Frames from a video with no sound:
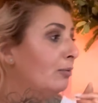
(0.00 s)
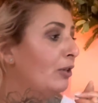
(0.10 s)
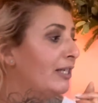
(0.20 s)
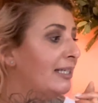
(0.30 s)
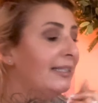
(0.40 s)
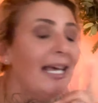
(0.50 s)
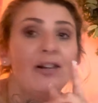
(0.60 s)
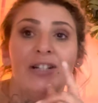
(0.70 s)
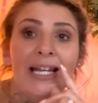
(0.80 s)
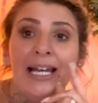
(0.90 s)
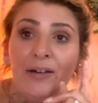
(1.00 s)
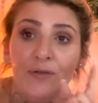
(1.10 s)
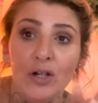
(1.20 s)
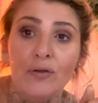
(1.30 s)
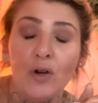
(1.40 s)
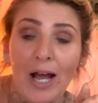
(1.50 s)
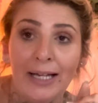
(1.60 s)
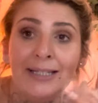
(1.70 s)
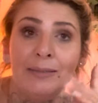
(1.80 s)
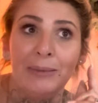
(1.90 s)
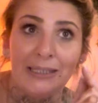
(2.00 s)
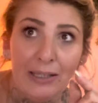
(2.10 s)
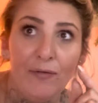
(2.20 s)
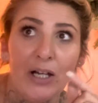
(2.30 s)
wanted to say on here, if you've got any specific